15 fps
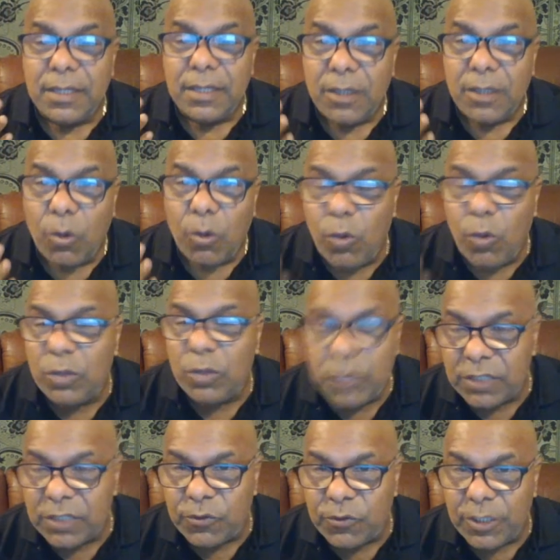What
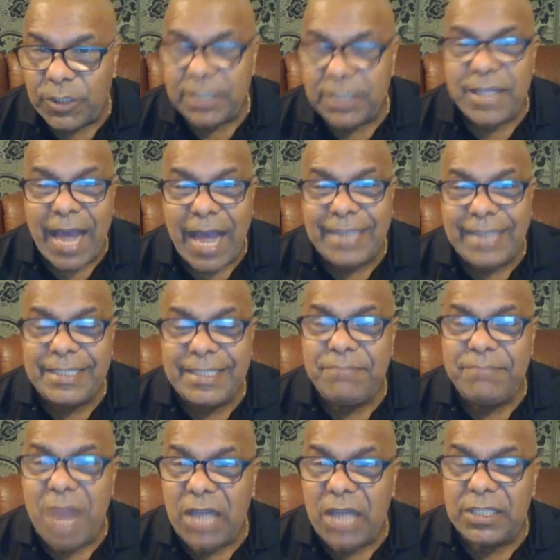works for it? Does
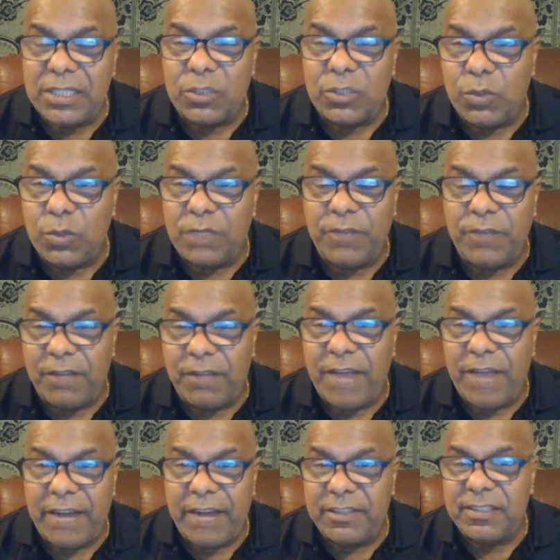antibiotics work for a
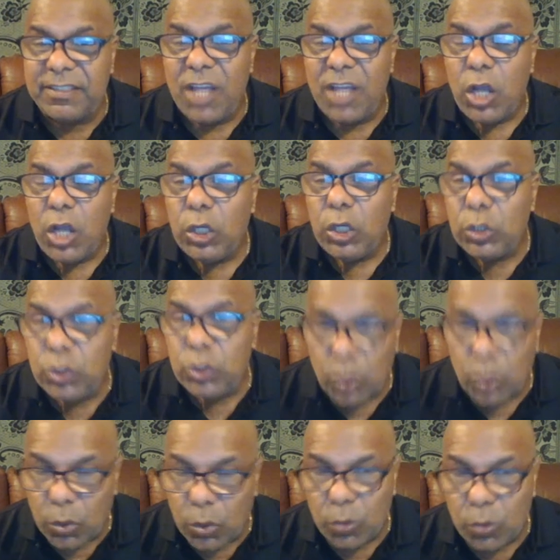virus?
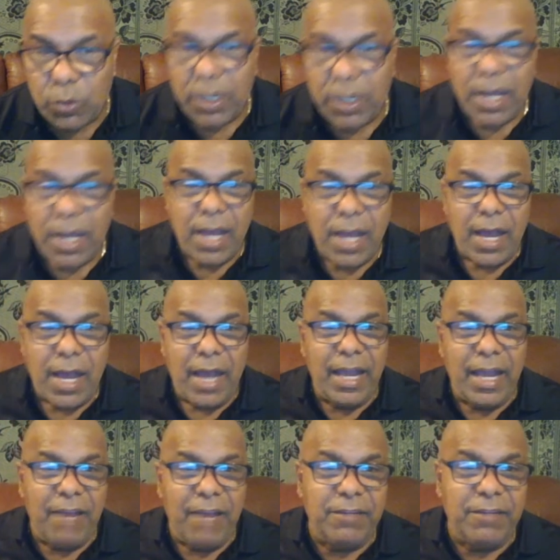No. I
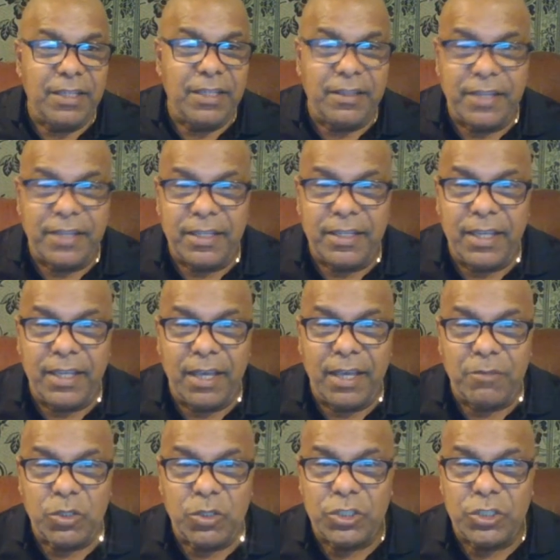have a little thing here I'm
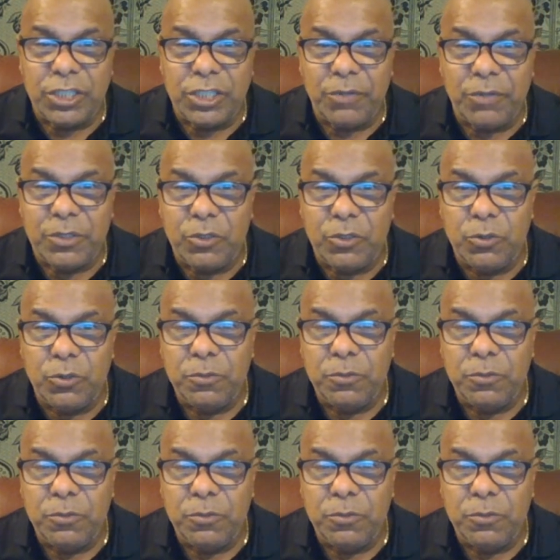going to share with you,